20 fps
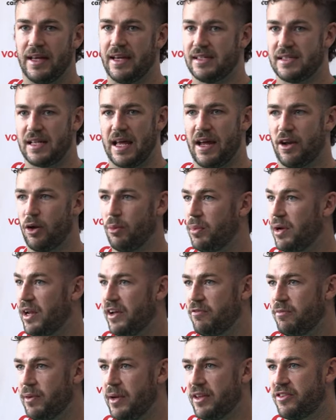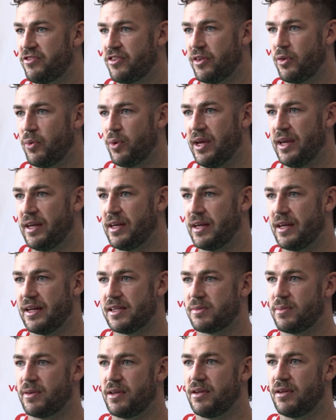he's led unbelievably through the week and
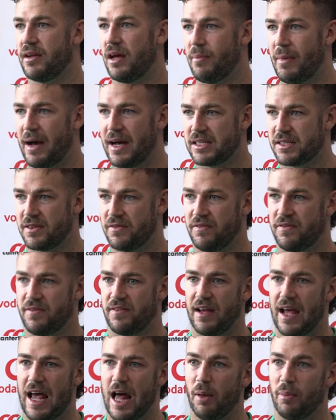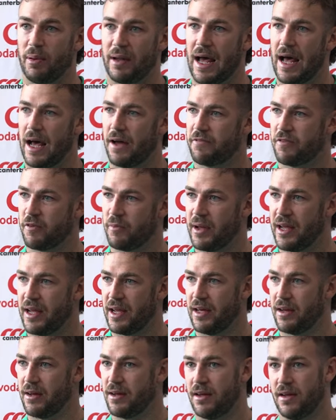has been a massive helping hand for
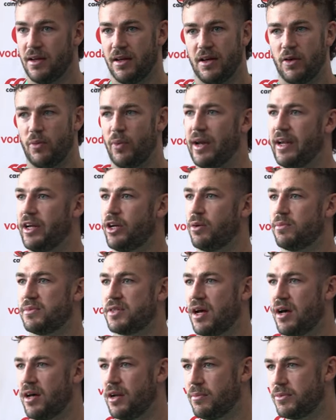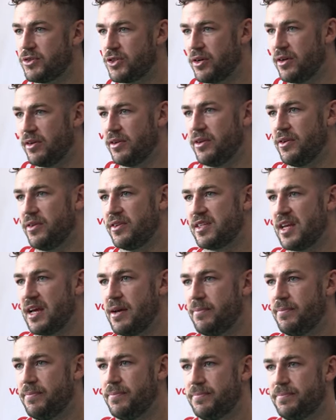me. And when he comes on, I'm sure he'll do the
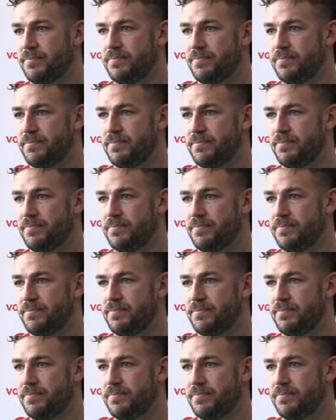same.